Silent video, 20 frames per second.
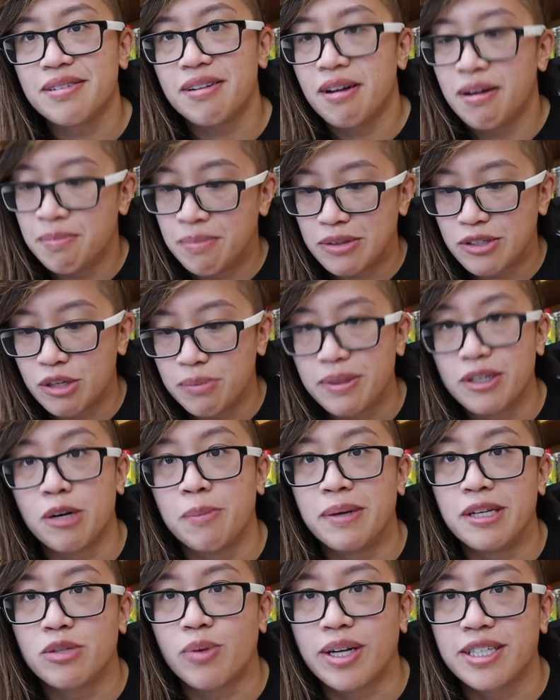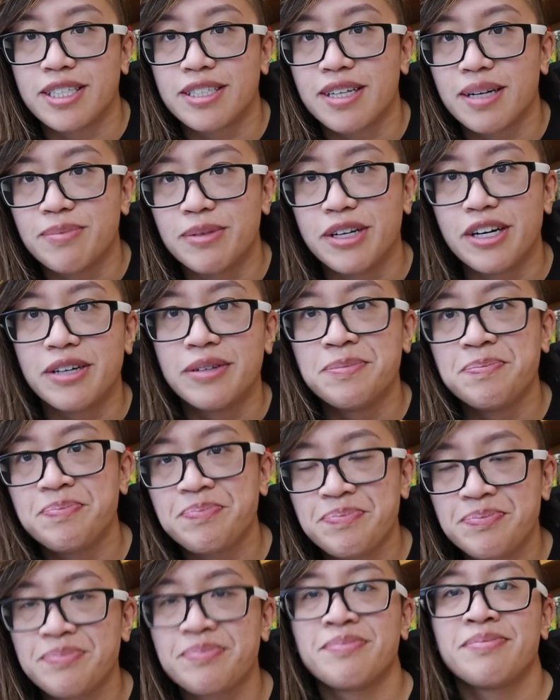I'm assuming nobody's watching them, you know.
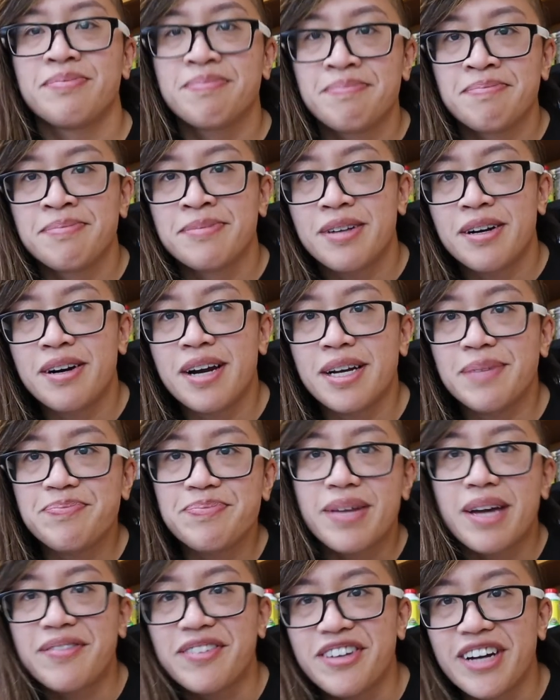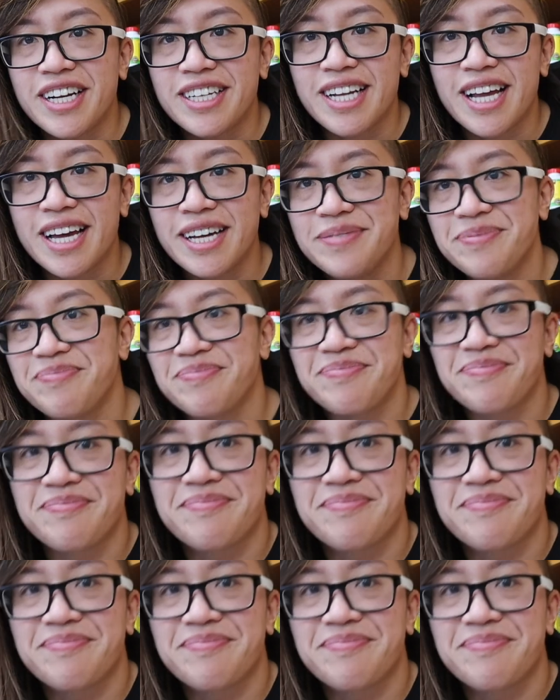All right, have a great day.